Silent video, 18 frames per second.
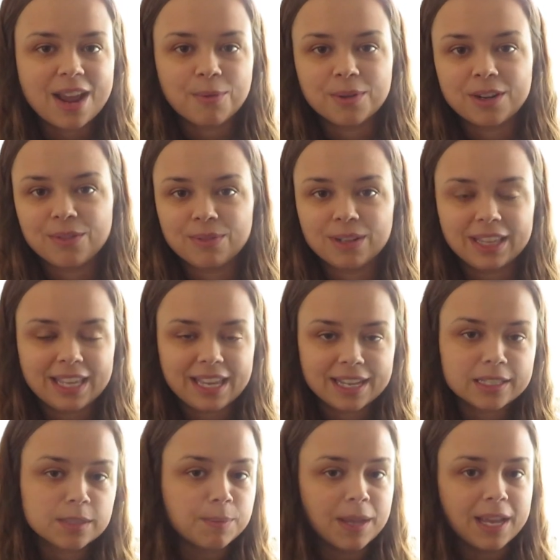I want to really
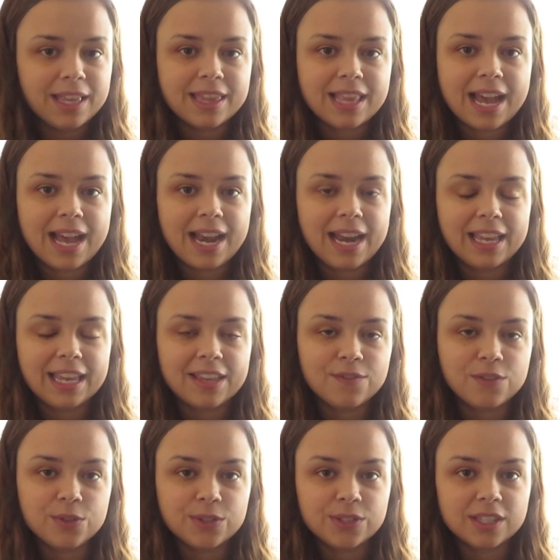explain that and
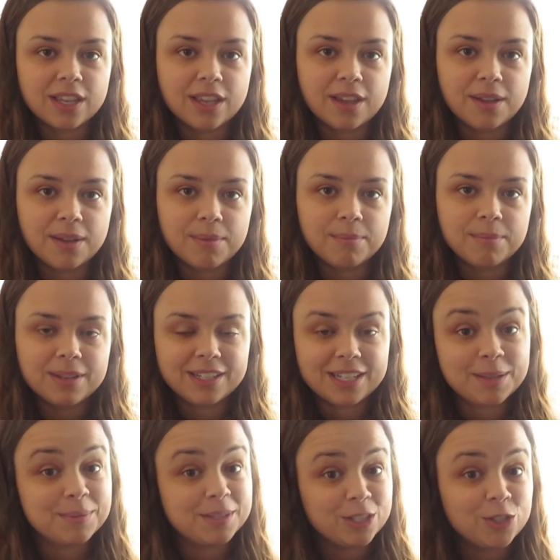give you some
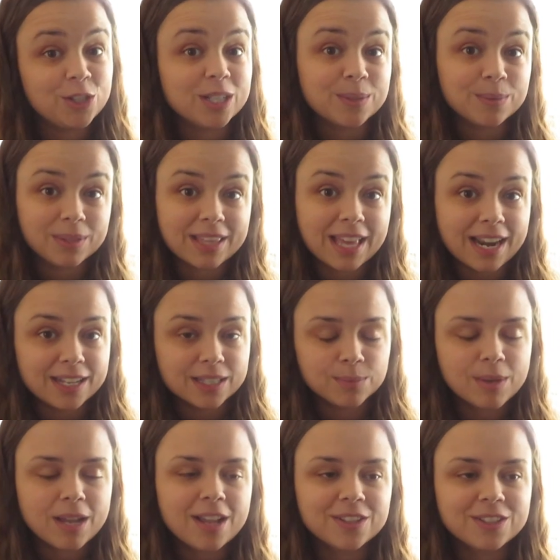tips and tricks with that
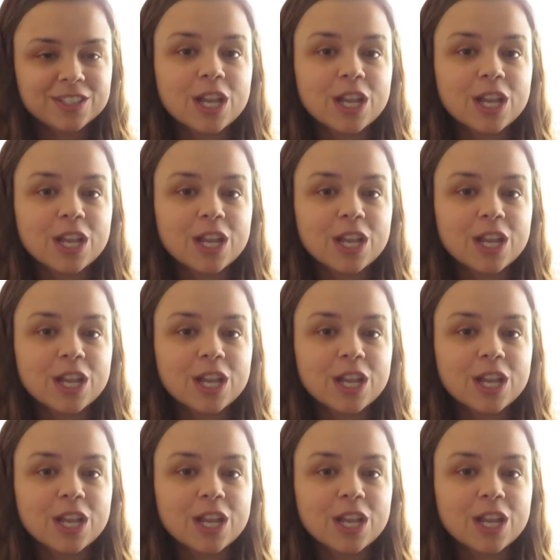as well.